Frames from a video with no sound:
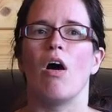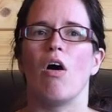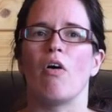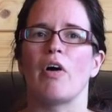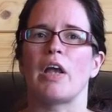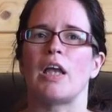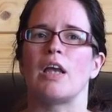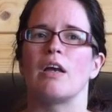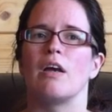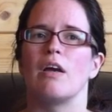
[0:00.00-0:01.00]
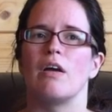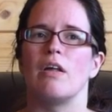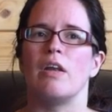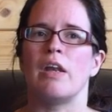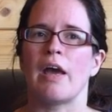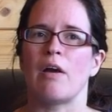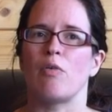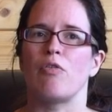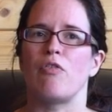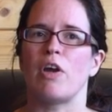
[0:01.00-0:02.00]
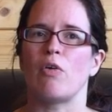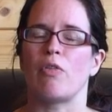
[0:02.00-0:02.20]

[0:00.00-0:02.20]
I now feel